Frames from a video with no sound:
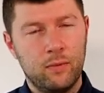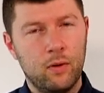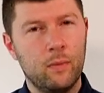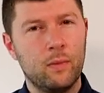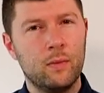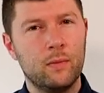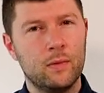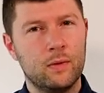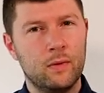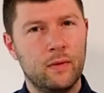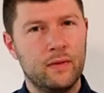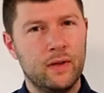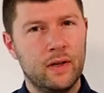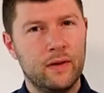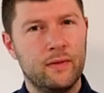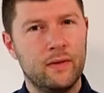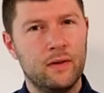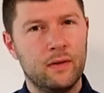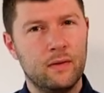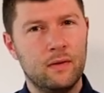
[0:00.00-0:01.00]
problems with
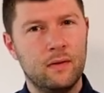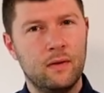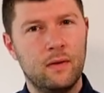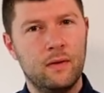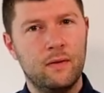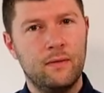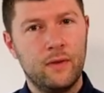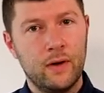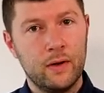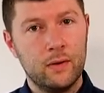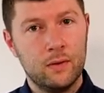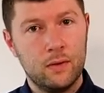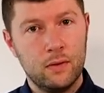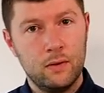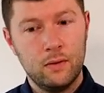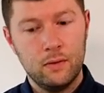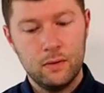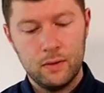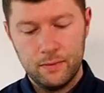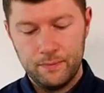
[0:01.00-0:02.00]
different fragrance
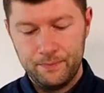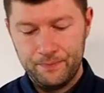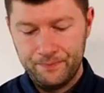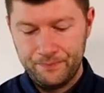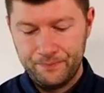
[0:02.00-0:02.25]
oils.